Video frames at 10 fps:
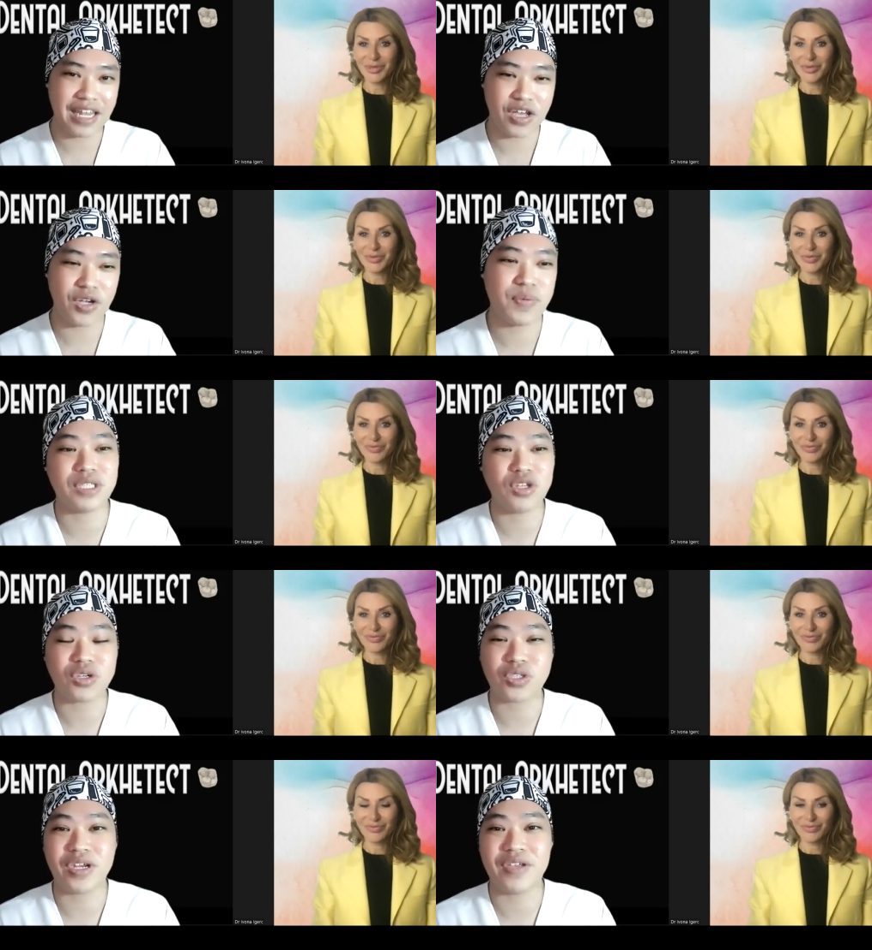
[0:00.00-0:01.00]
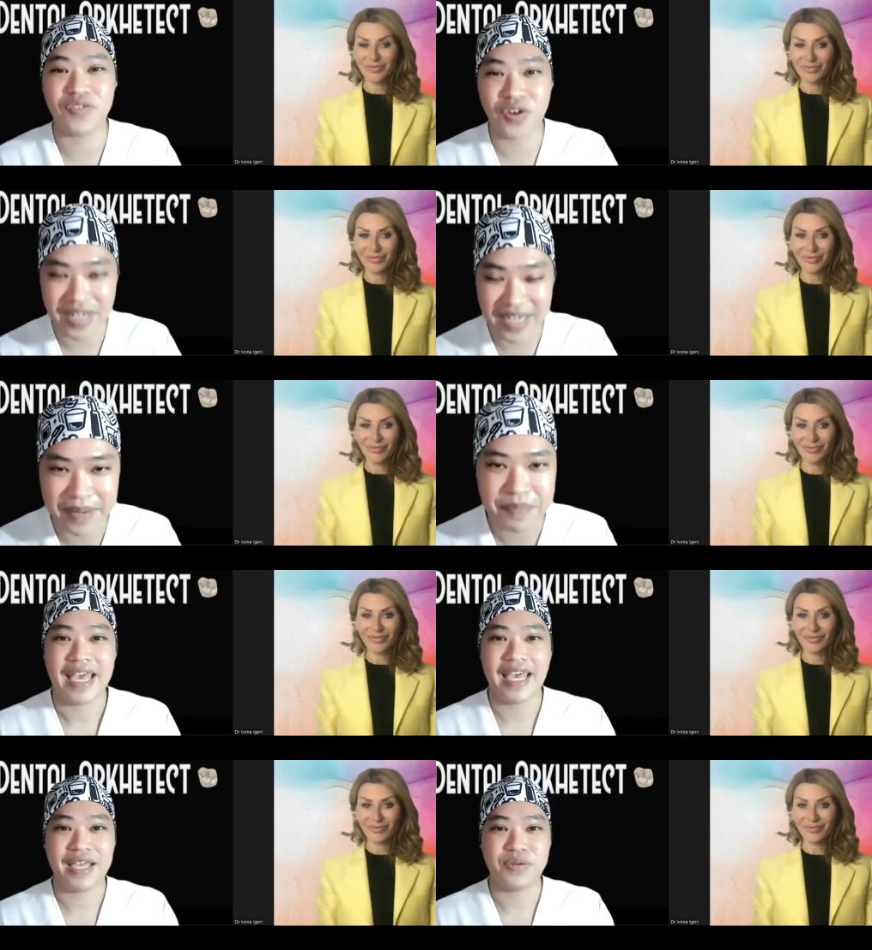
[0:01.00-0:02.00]
Speaker 1: De Leon with Dr. Ivona,
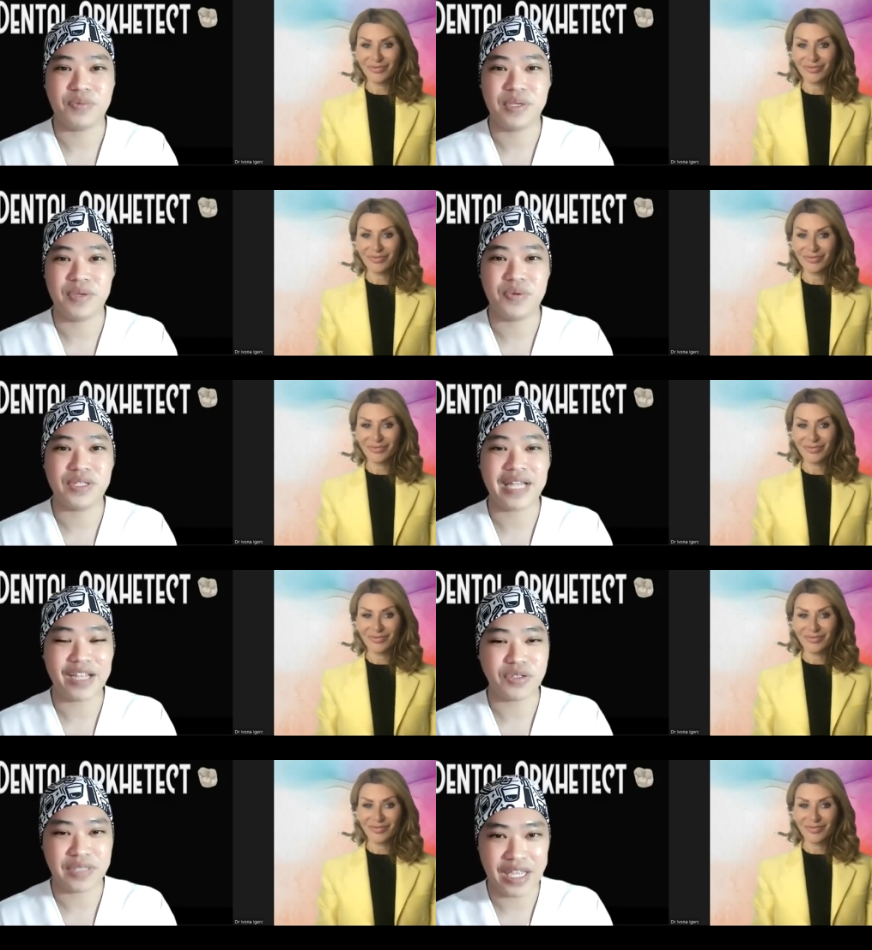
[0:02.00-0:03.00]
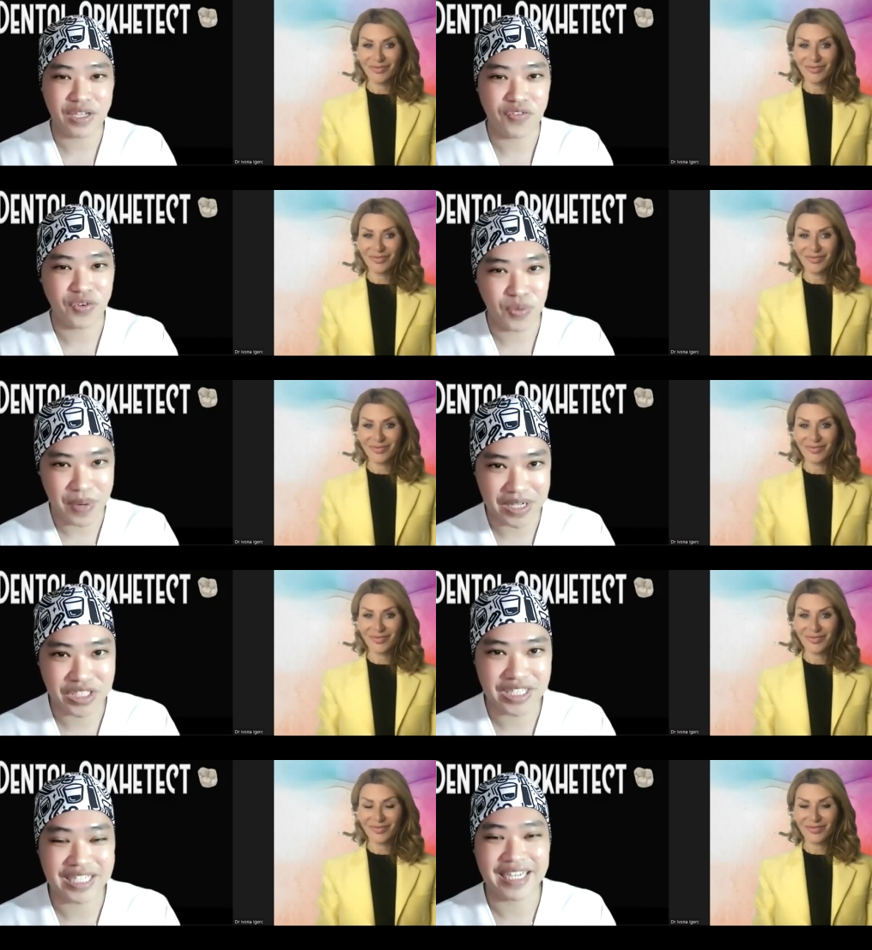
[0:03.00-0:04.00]
and we would like to thank you for
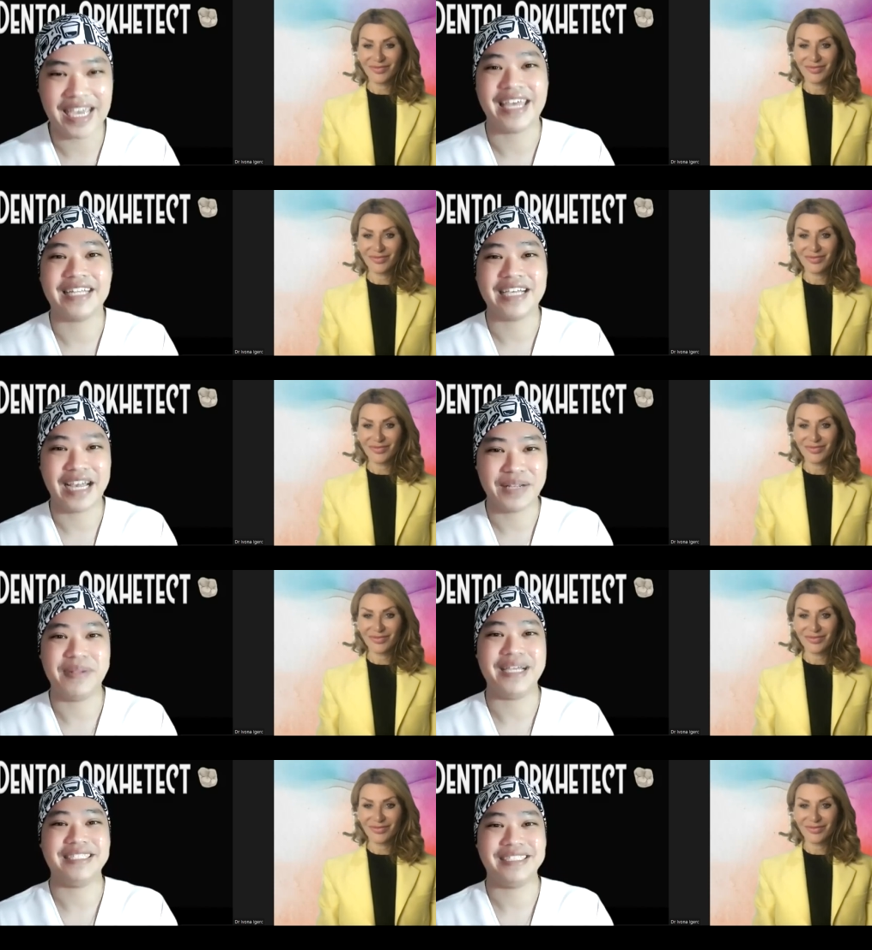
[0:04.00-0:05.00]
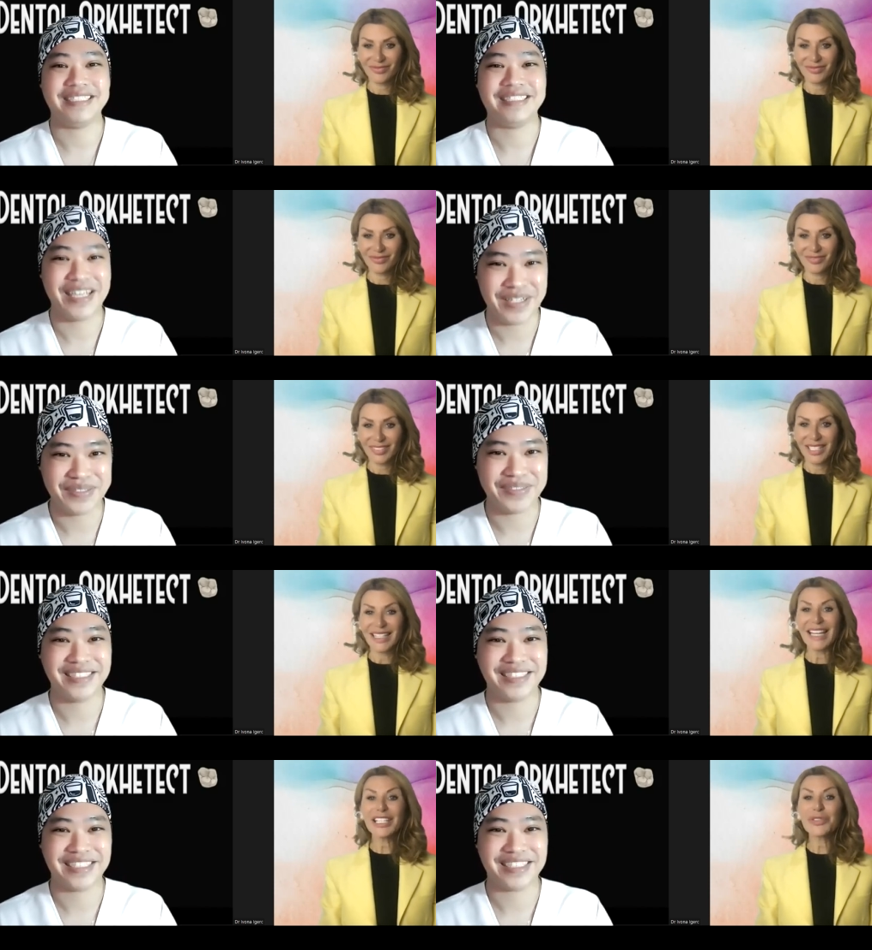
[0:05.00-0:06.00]
watching and God bless. Thank you.
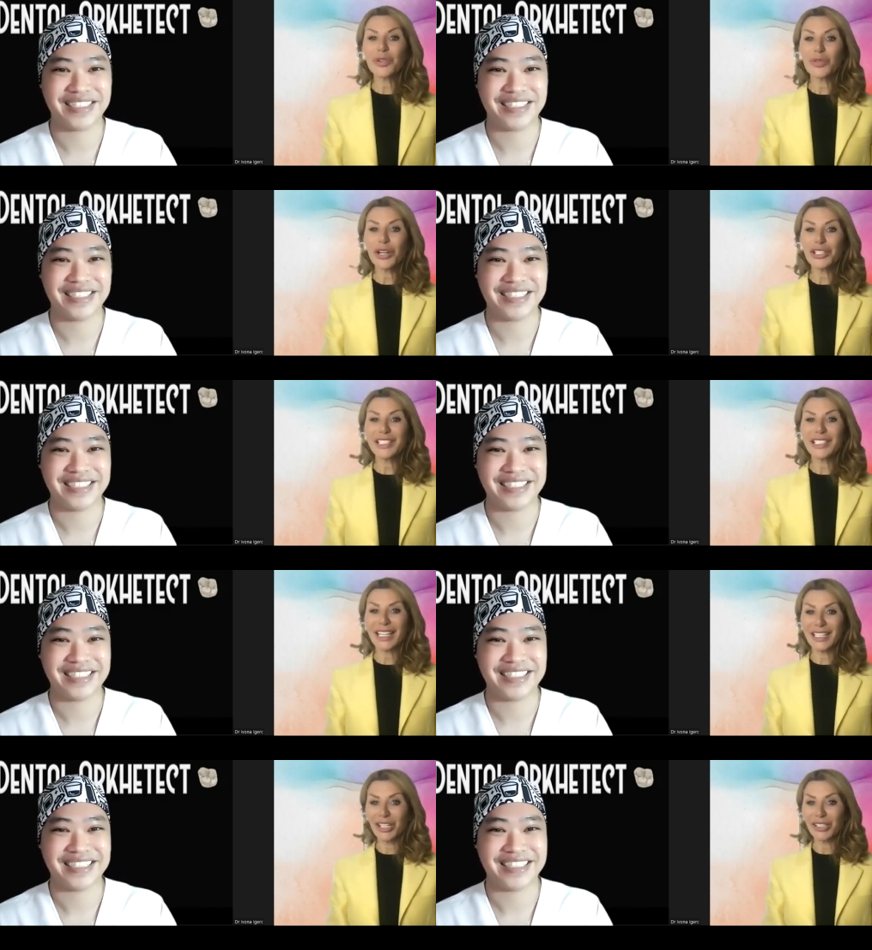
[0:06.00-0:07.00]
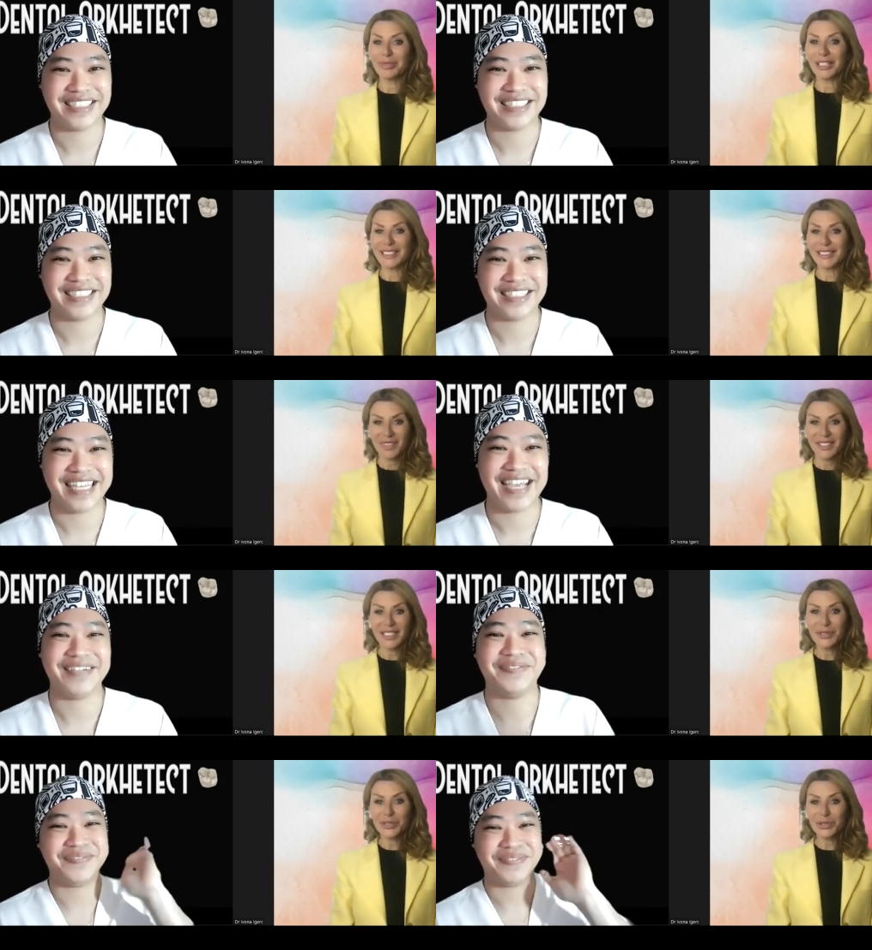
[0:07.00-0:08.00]
Speaker 2: Thank you for watching and God bless. See you
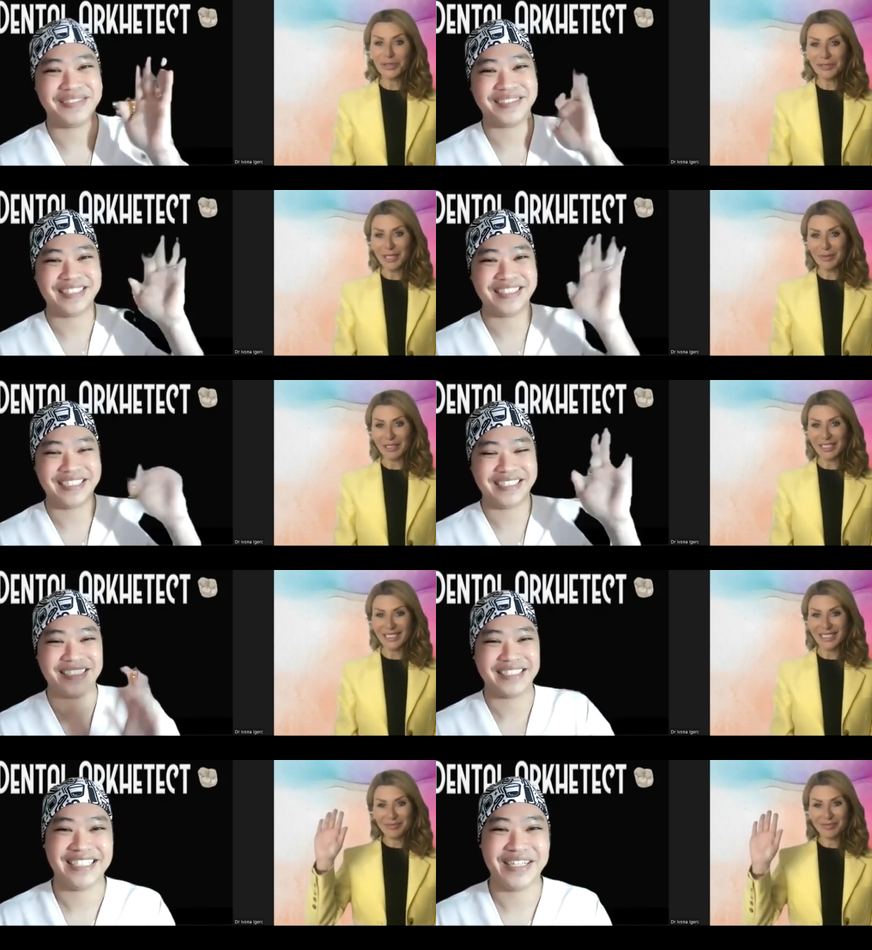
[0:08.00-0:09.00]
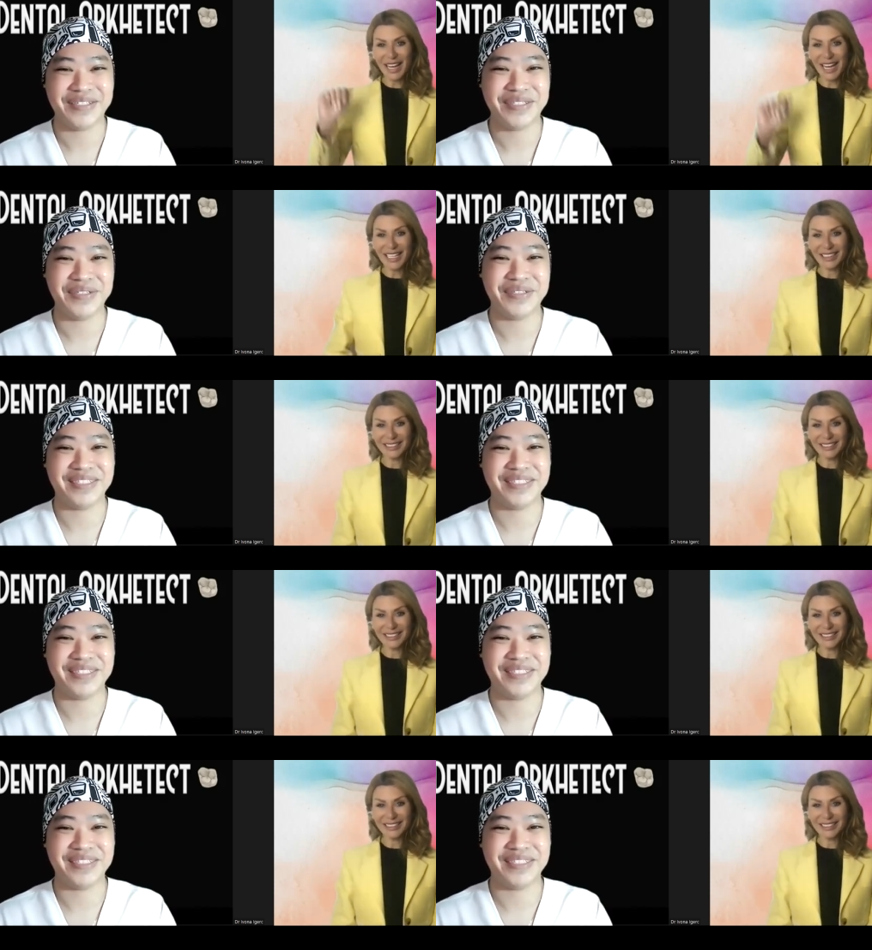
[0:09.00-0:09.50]
soon in Philippines. Bye.